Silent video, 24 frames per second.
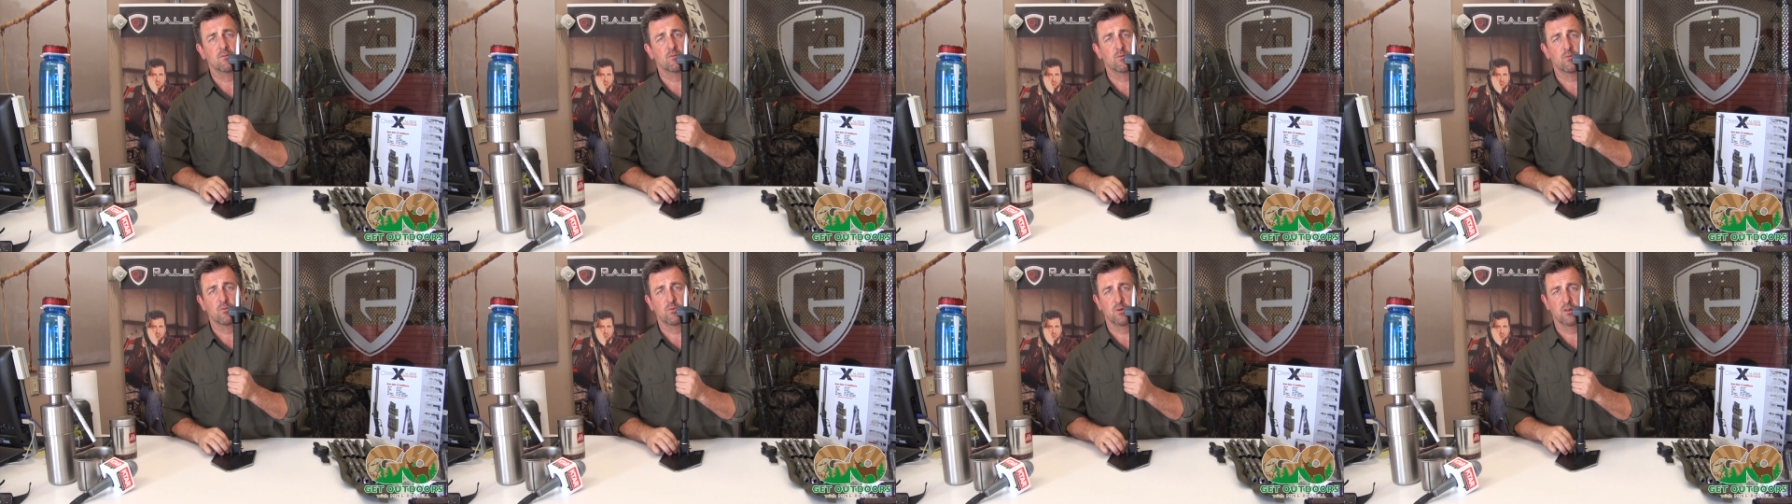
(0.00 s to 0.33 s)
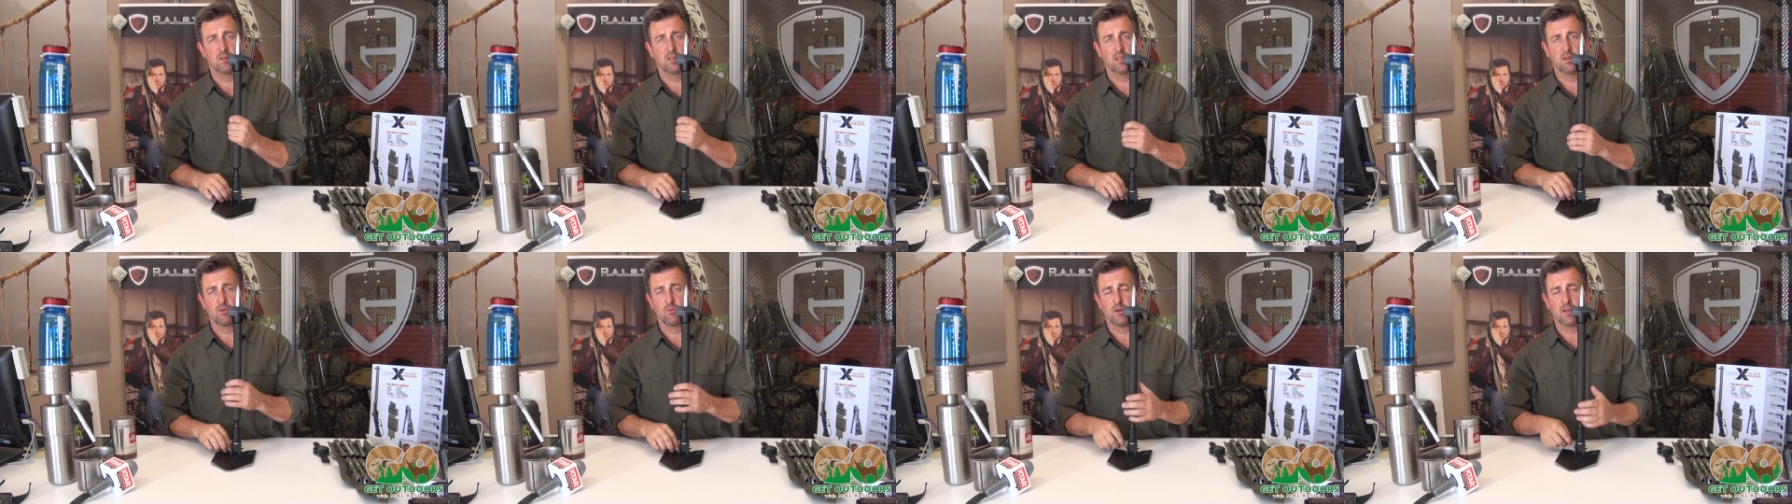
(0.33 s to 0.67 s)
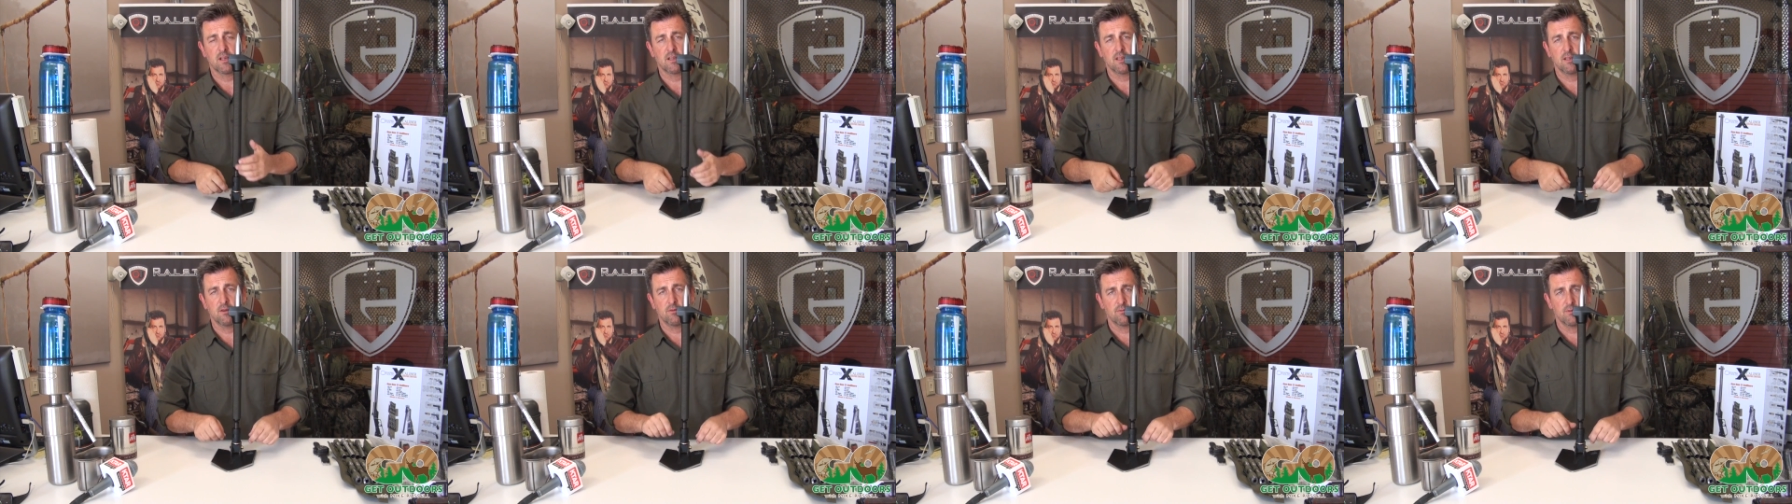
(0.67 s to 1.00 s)
really
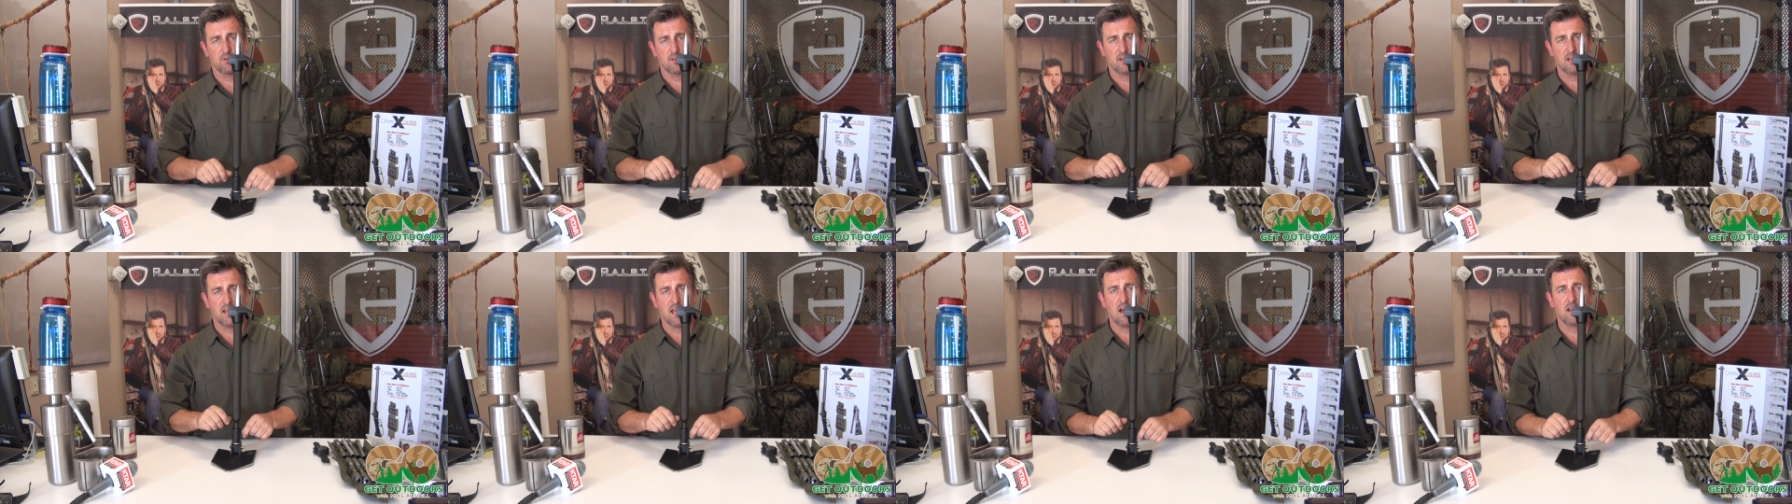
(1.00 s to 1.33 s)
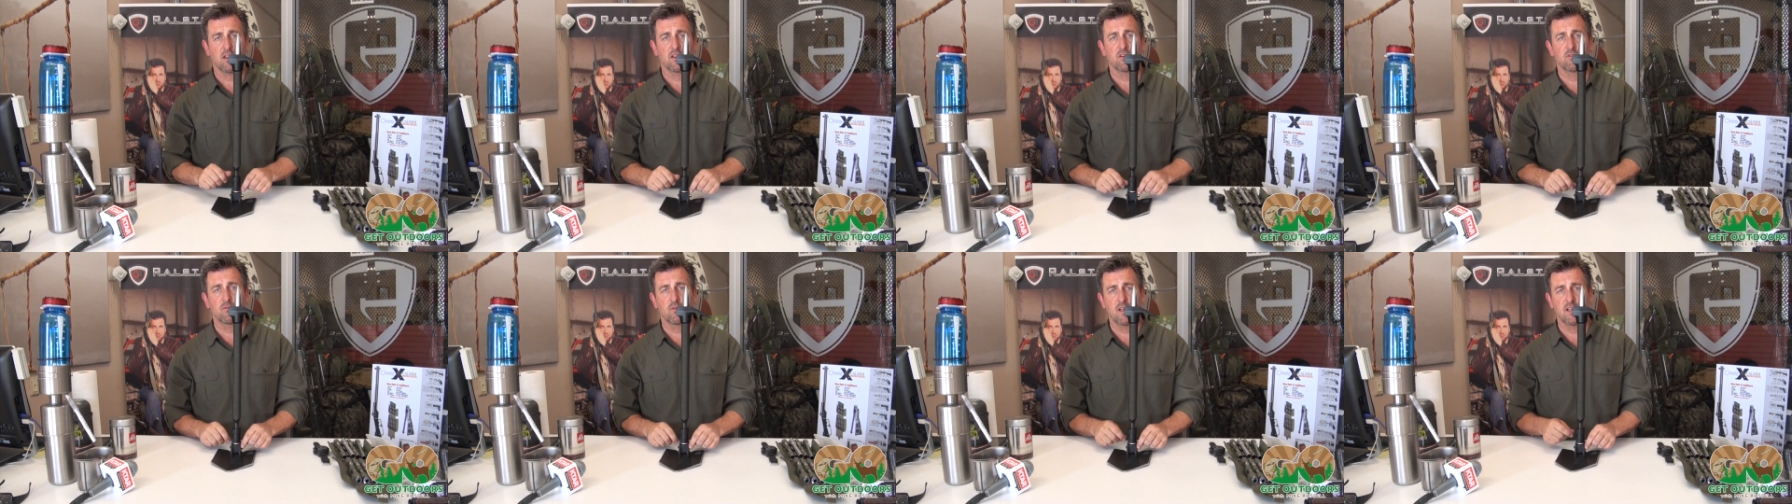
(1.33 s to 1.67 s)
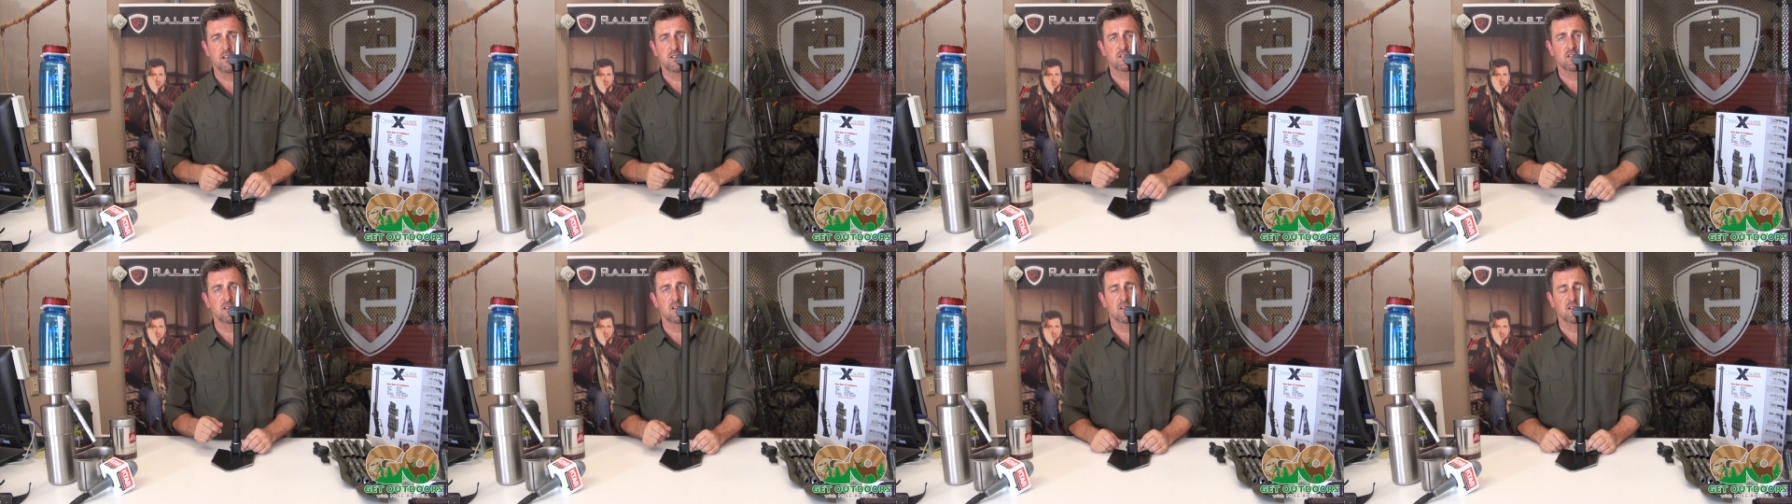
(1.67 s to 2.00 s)
quickly with an Allen
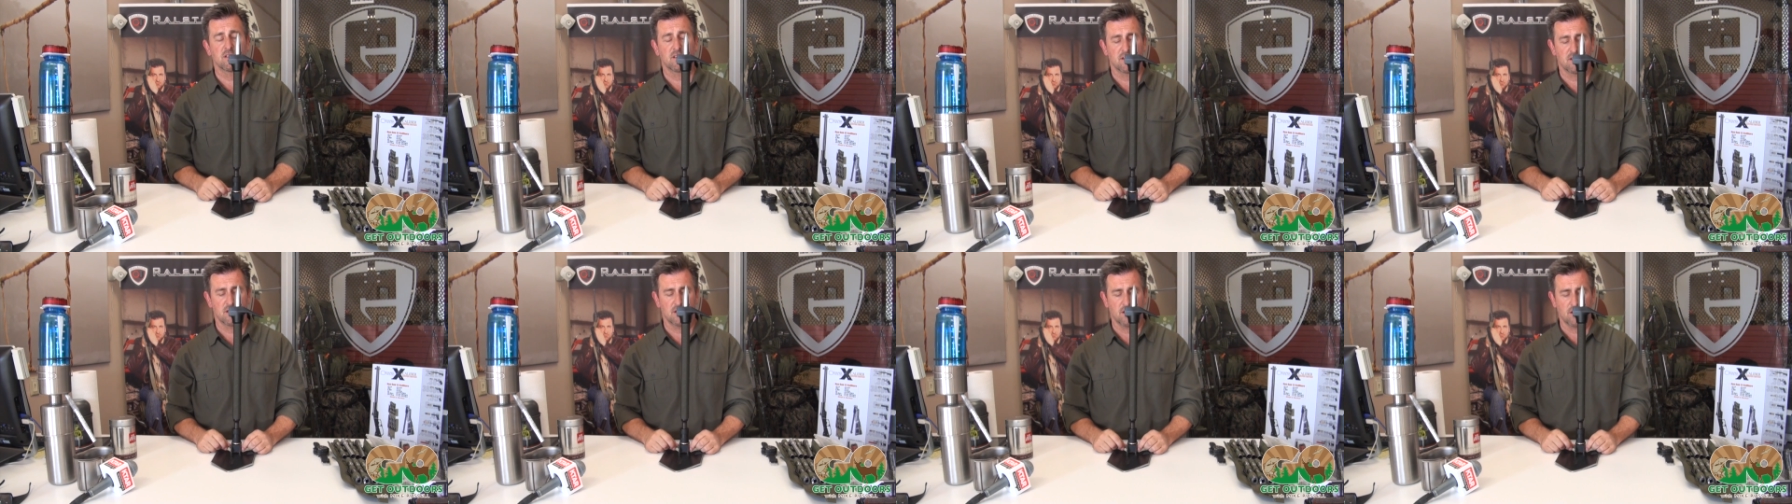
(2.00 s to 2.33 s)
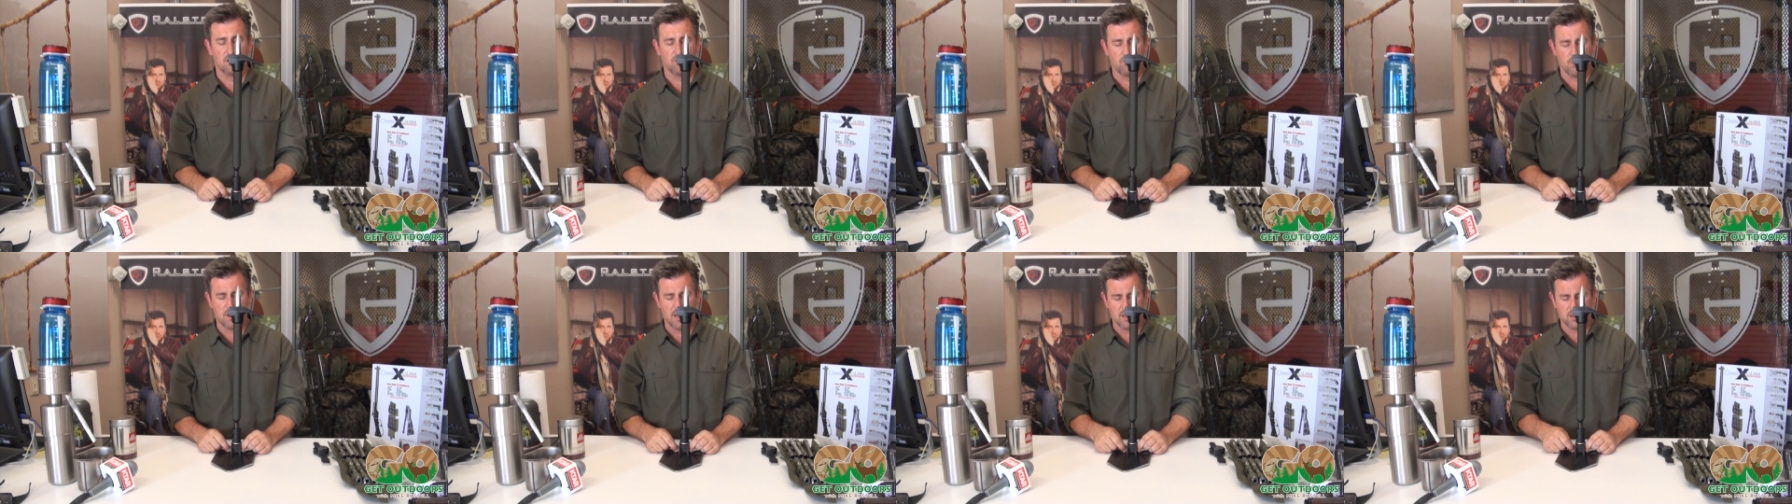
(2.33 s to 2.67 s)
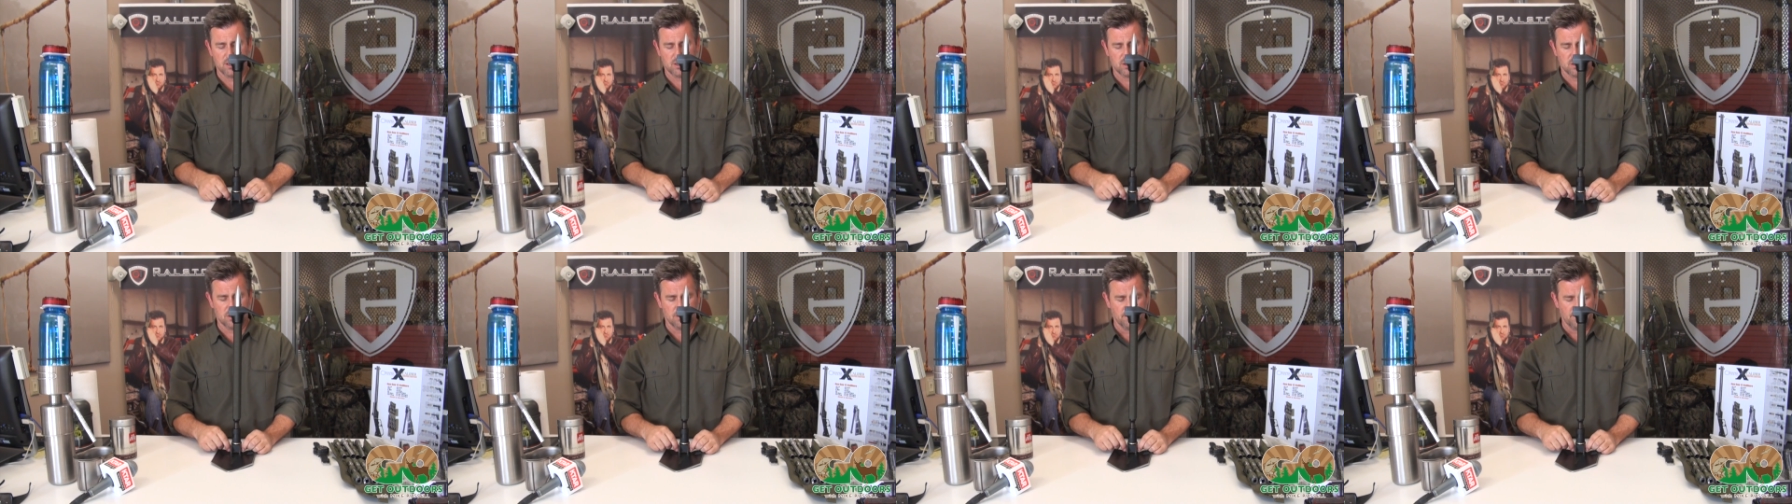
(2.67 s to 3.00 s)
wrench and a, a
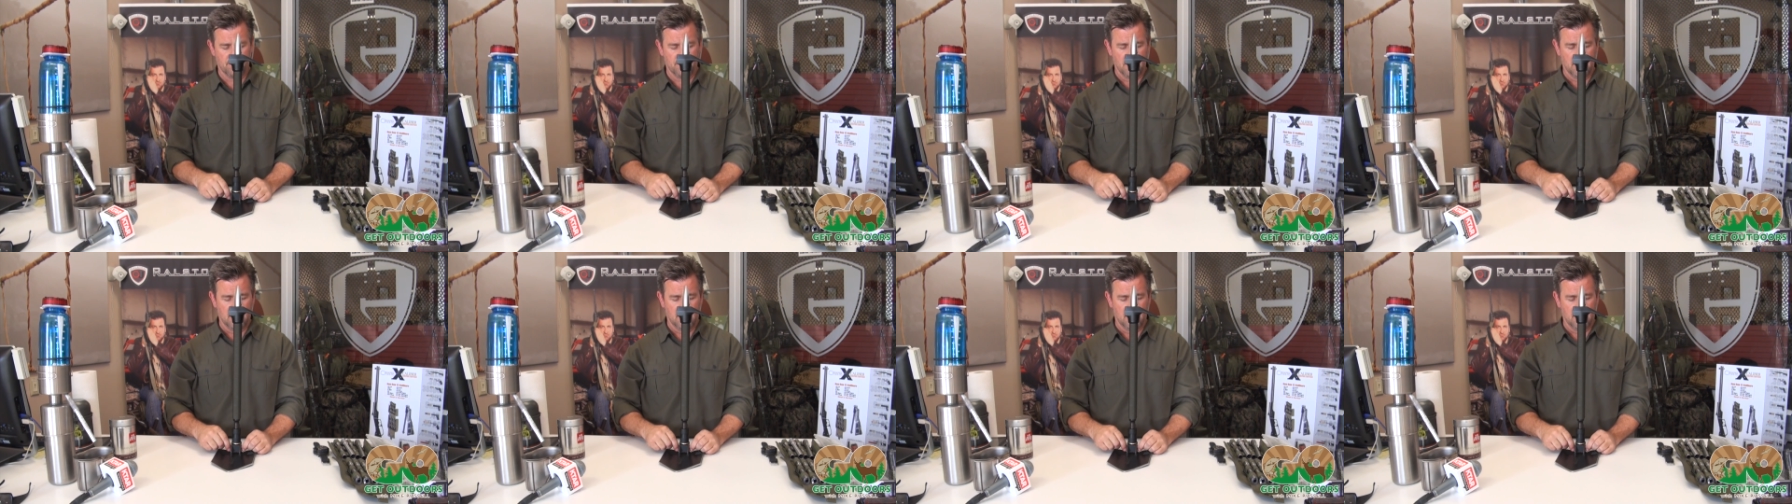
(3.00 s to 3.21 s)
wrench.